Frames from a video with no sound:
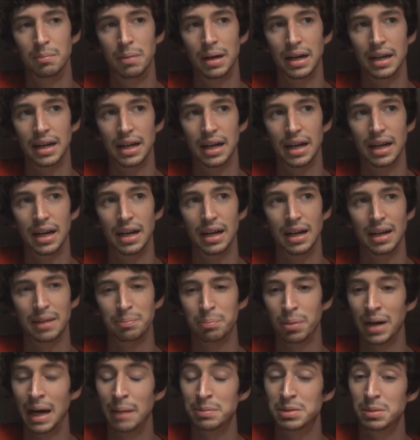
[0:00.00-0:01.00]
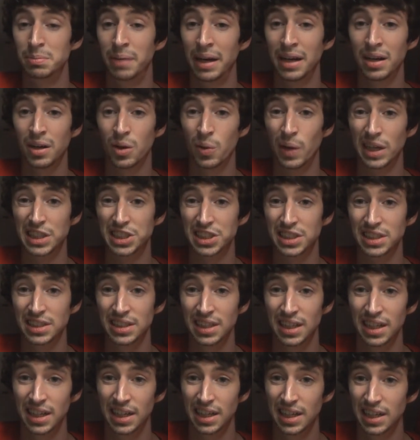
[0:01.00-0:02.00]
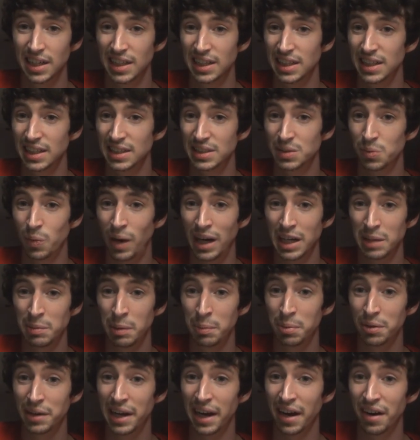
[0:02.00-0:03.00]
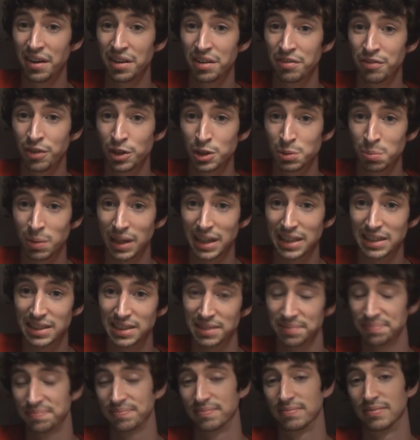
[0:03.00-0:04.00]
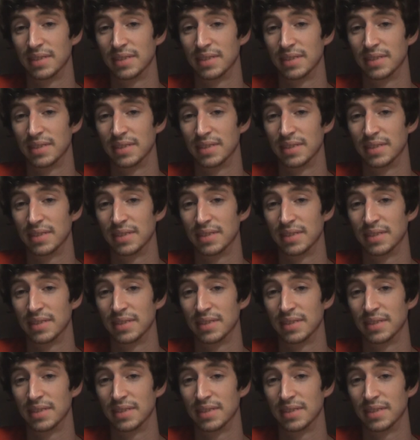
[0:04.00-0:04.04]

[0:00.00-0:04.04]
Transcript: But uh, perhaps a better question is why do people care in the first place?